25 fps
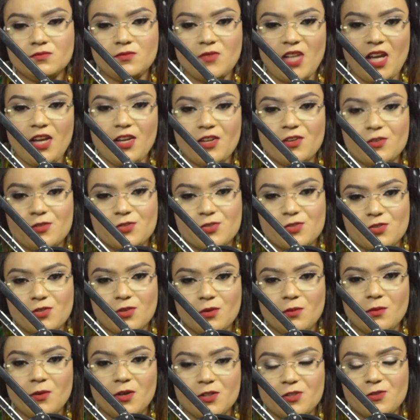Thank you
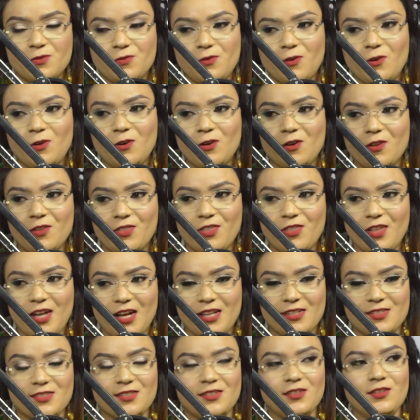so much for
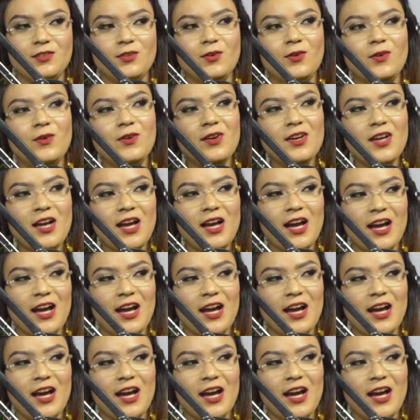that, you know.